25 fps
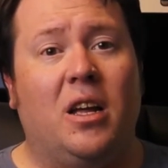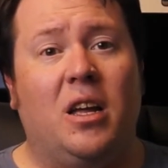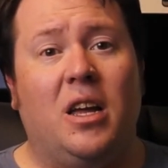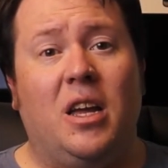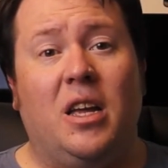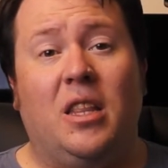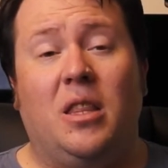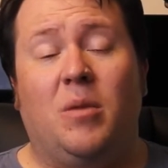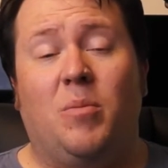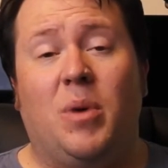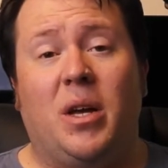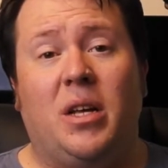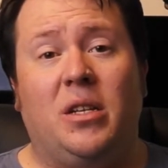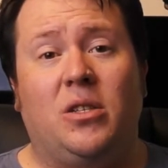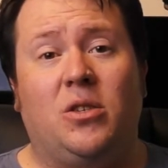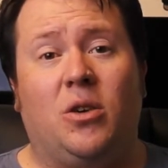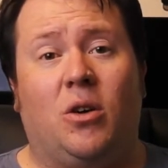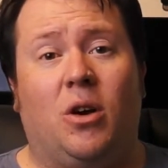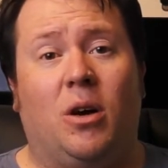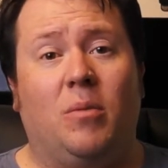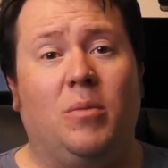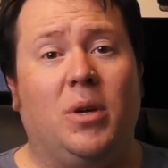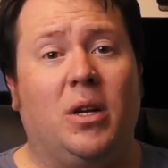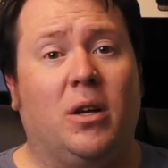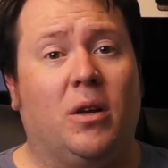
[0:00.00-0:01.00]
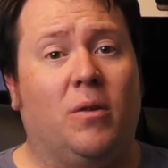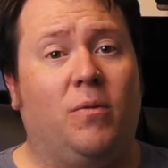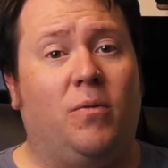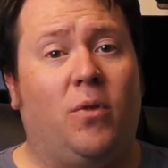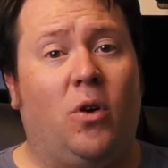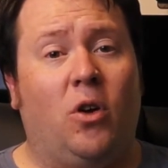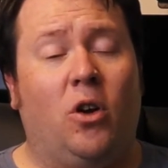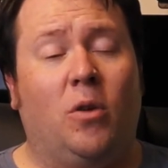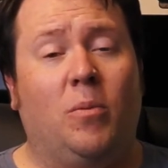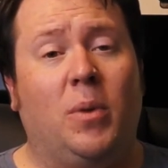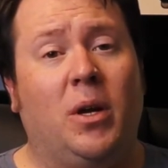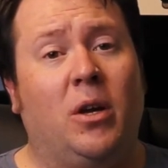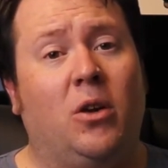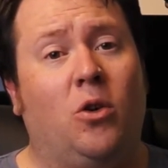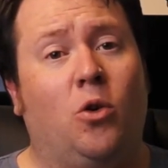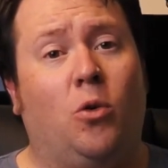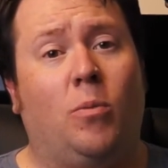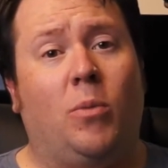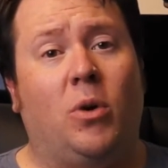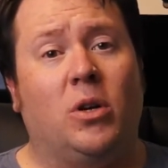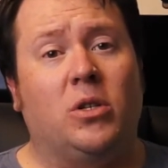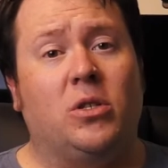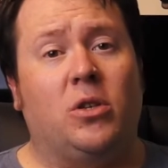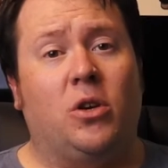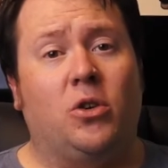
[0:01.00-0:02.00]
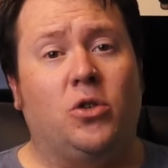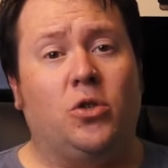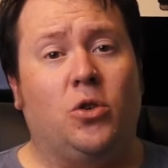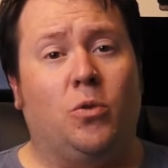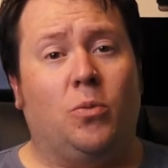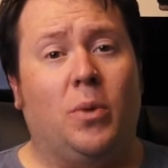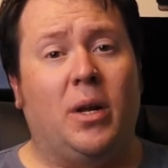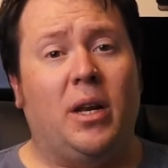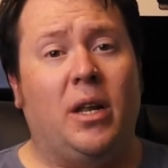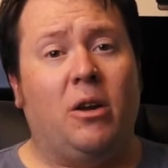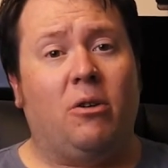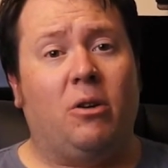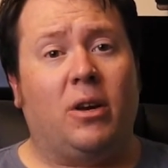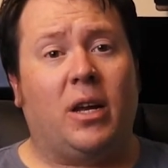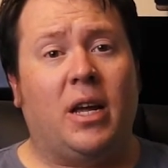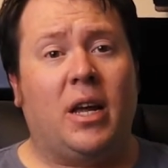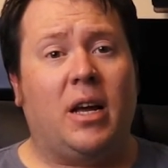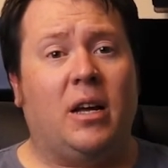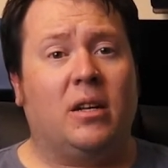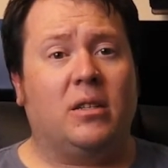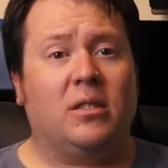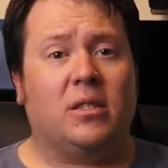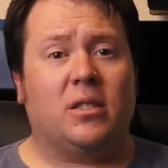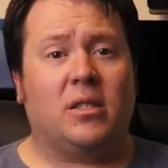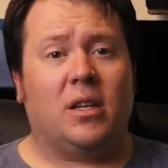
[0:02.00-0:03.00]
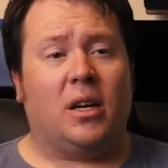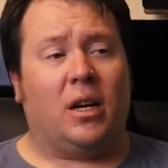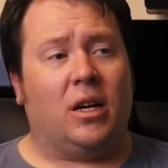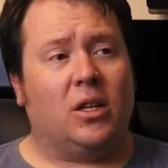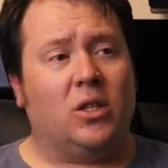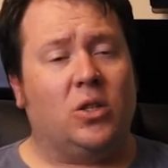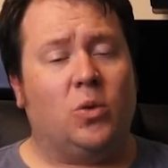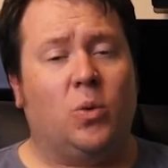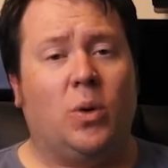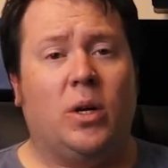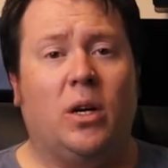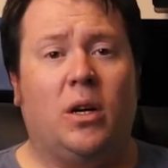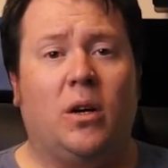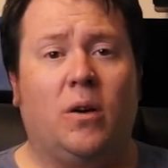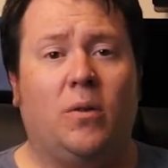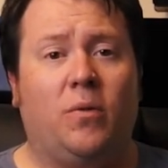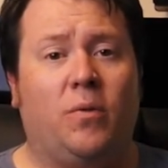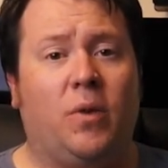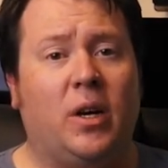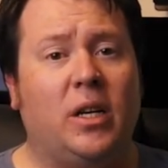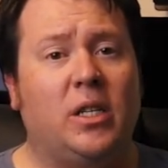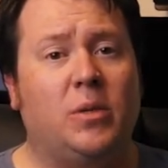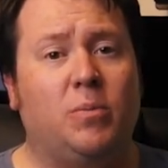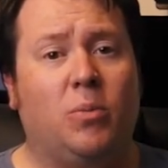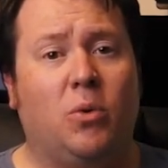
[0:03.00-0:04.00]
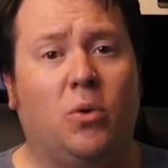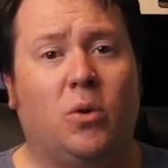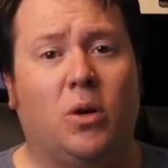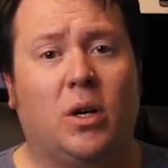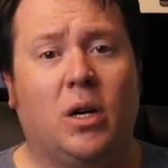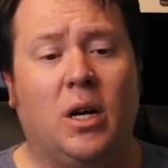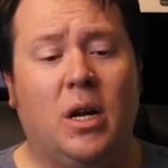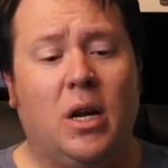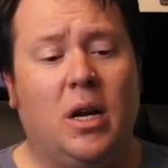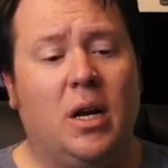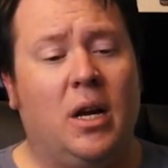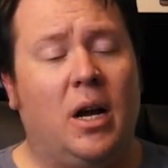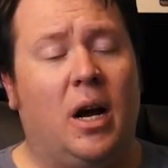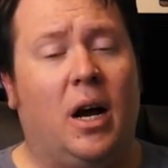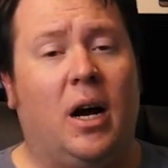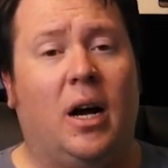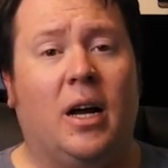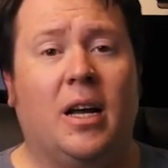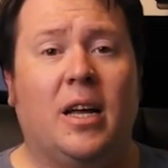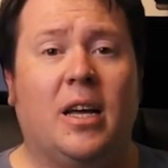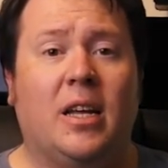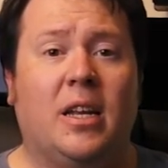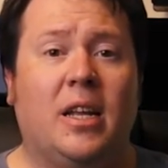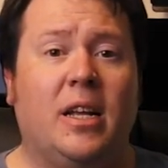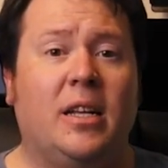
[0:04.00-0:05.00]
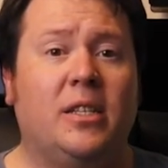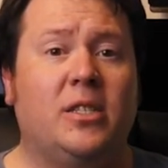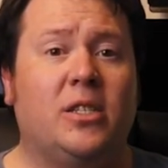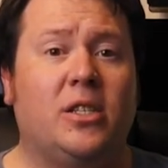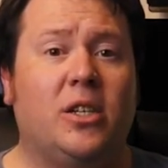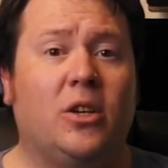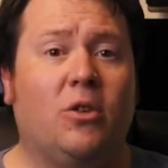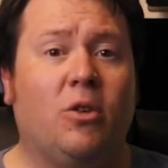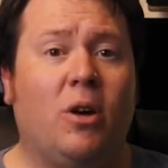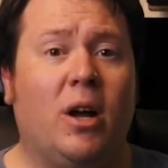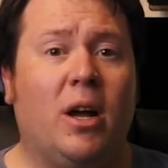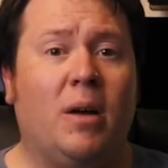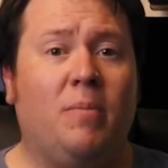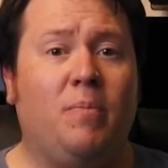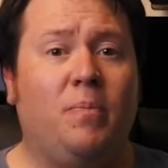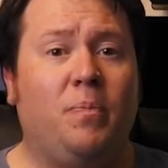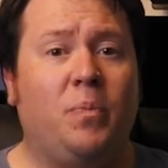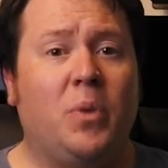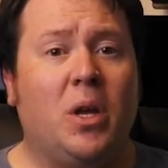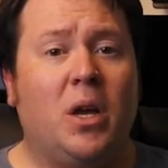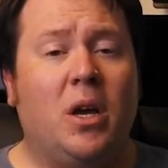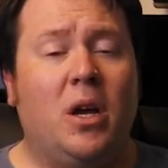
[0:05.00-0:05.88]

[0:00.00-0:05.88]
In the meantime, you can follow me on all my social media accounts, Twitter, Facebook, and Instagram.